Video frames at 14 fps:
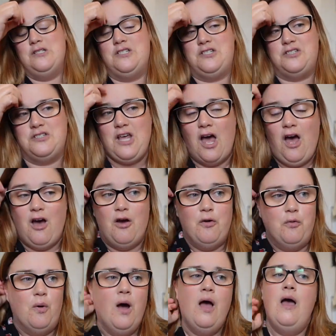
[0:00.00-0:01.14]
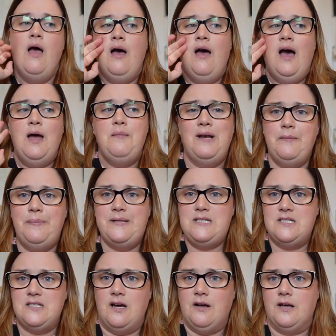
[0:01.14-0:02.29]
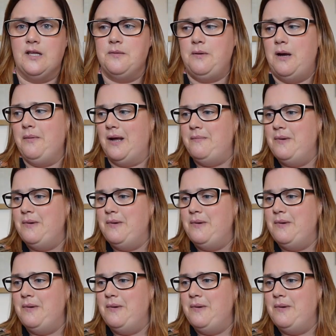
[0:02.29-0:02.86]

So, I'm a little bit stuck at the moment.